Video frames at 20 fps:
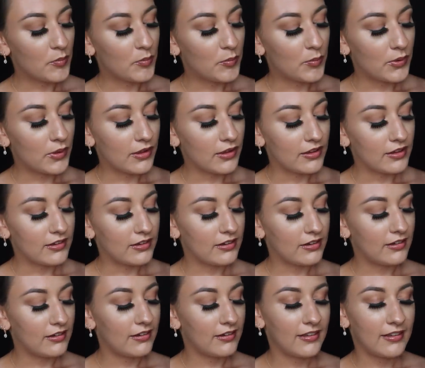
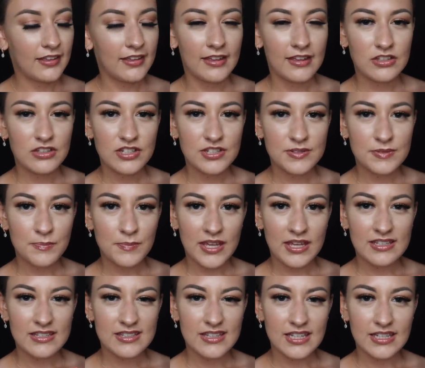but it just
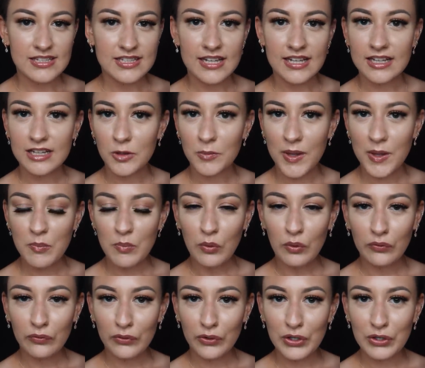makes things a little bit more
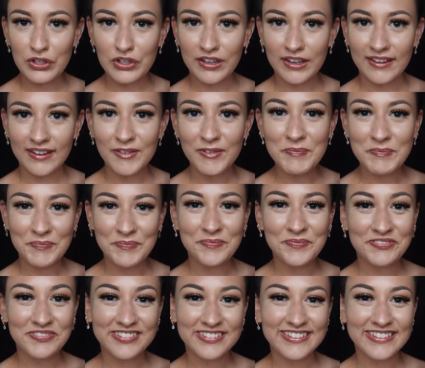fruity.
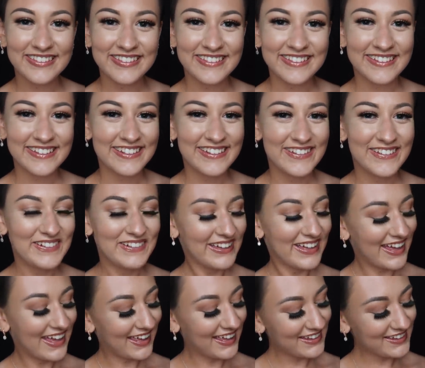
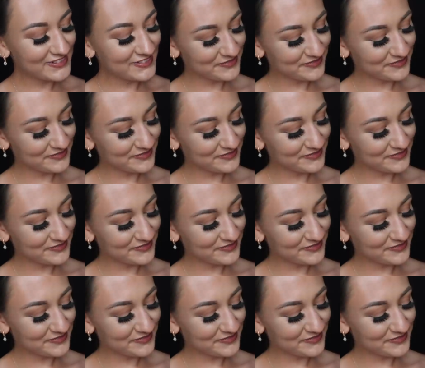Okay,